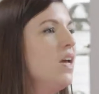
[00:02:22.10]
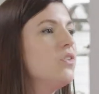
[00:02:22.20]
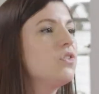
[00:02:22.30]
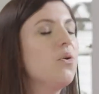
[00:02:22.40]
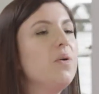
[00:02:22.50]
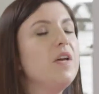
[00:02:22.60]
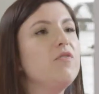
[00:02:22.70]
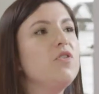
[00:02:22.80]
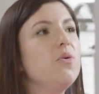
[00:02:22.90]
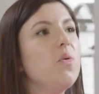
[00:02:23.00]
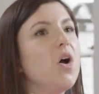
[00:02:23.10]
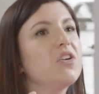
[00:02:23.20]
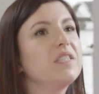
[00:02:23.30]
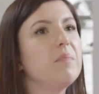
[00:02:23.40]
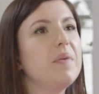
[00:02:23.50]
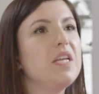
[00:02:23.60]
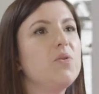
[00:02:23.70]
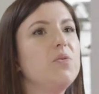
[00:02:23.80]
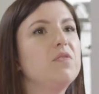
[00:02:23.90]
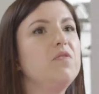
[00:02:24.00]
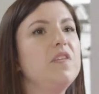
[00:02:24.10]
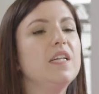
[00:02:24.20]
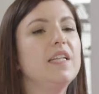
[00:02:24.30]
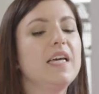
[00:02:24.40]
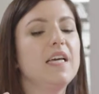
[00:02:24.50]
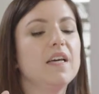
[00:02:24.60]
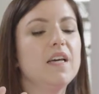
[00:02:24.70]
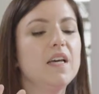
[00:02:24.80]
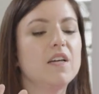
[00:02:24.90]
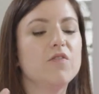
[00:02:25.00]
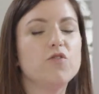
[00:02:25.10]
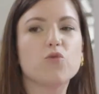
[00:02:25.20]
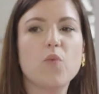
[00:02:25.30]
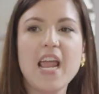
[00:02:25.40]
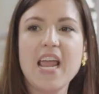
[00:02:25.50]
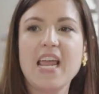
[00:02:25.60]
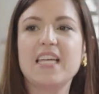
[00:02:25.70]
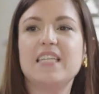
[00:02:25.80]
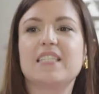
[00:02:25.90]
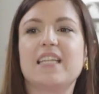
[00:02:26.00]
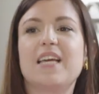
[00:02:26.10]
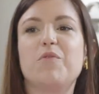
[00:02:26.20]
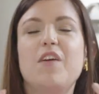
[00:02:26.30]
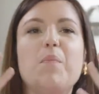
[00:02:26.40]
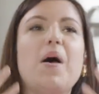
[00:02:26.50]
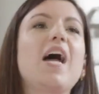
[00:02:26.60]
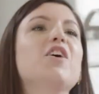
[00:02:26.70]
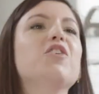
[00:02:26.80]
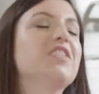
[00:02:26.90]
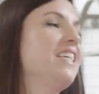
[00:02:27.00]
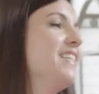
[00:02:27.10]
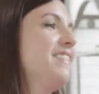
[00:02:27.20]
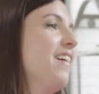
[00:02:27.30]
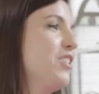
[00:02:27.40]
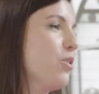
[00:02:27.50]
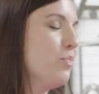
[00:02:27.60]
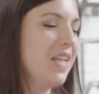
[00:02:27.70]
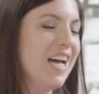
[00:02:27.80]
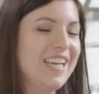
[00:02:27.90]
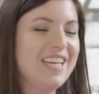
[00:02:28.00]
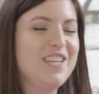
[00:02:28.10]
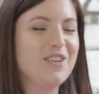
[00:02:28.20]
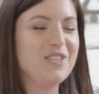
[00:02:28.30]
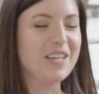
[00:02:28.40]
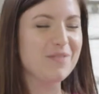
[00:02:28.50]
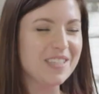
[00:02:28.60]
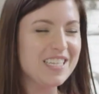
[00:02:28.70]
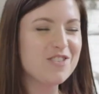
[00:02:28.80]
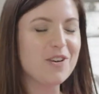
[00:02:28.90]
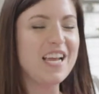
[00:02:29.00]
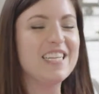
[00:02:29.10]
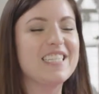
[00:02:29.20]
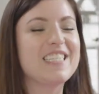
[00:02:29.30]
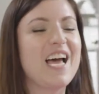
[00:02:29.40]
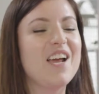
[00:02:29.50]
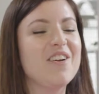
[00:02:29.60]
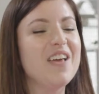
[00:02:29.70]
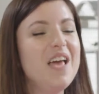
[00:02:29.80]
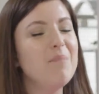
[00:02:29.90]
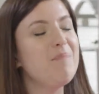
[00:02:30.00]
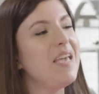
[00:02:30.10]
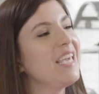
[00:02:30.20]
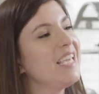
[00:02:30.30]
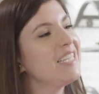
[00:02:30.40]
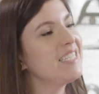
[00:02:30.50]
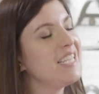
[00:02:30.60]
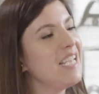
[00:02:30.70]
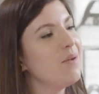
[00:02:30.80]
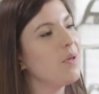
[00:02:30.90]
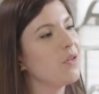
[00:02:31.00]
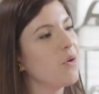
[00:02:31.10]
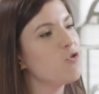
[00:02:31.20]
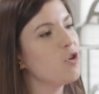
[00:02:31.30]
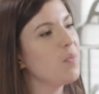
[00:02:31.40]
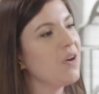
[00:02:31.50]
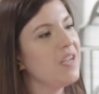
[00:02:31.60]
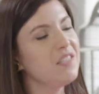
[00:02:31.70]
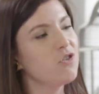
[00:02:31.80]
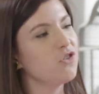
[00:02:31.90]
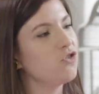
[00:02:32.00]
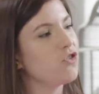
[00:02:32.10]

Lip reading: So if you are somebody who's feeling kind of drained, like vampires sucked your blood and you're really drained and tired, making a tea with goji berries just